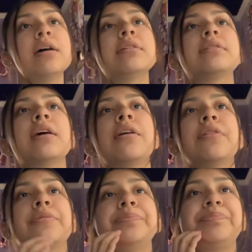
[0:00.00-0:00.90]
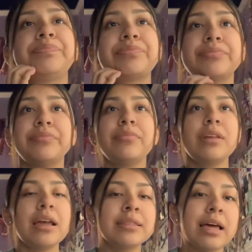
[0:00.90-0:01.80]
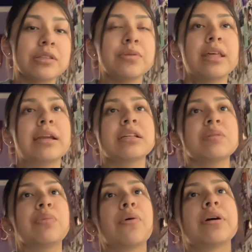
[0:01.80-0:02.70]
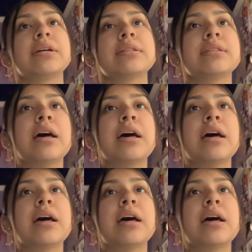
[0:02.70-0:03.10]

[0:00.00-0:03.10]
So that's what that explores.